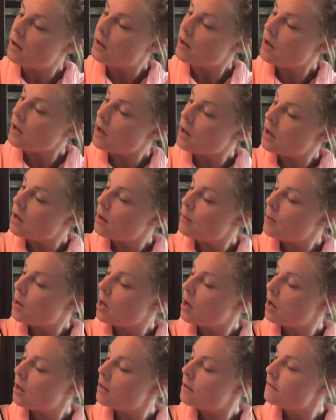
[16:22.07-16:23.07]

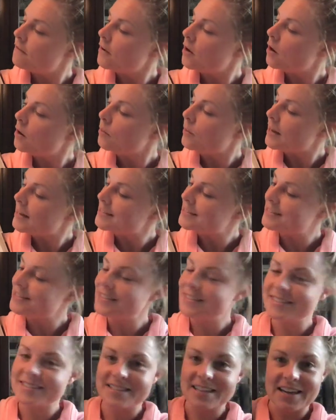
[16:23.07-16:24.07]
All of our
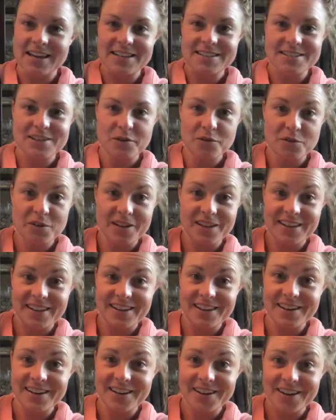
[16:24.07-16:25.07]
western states over
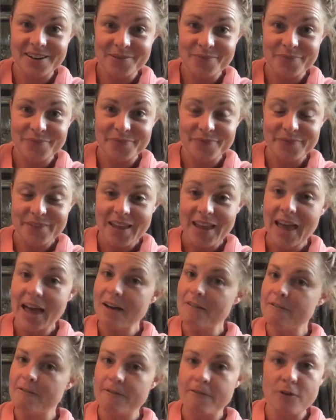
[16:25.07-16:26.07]
here
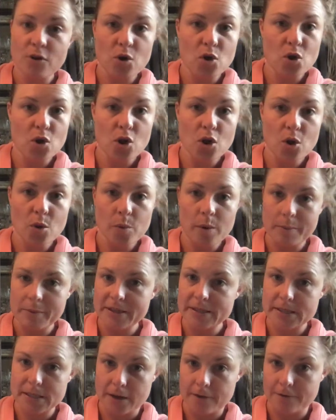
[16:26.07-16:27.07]
have full
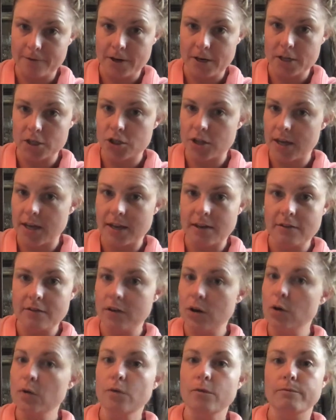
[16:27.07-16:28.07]
woman suffrage. They can
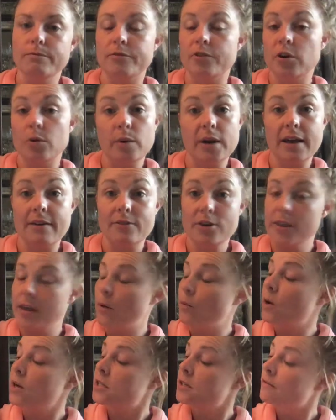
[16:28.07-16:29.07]
vote for whatever they
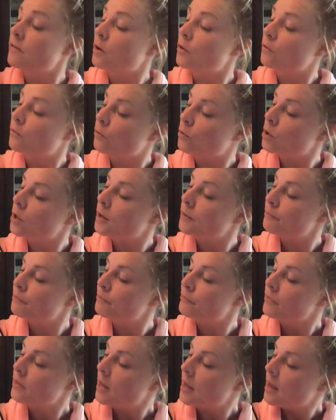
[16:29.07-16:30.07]
want to vote for.
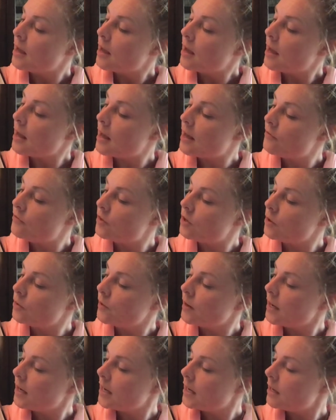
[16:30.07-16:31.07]
And the
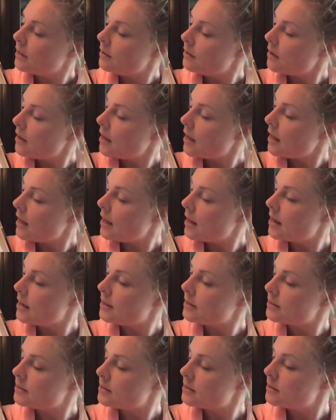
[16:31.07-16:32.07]
green
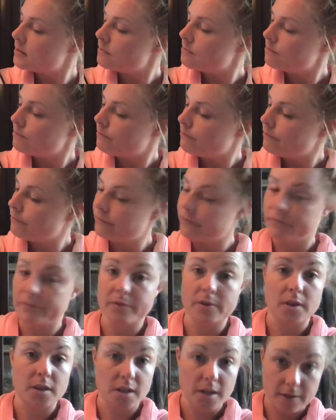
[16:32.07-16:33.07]
has
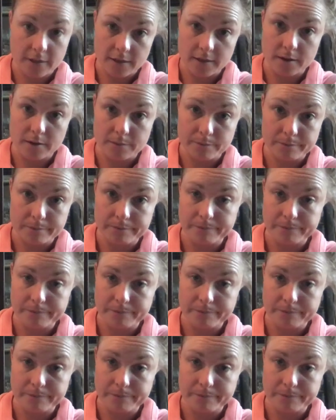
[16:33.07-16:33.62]
nothing.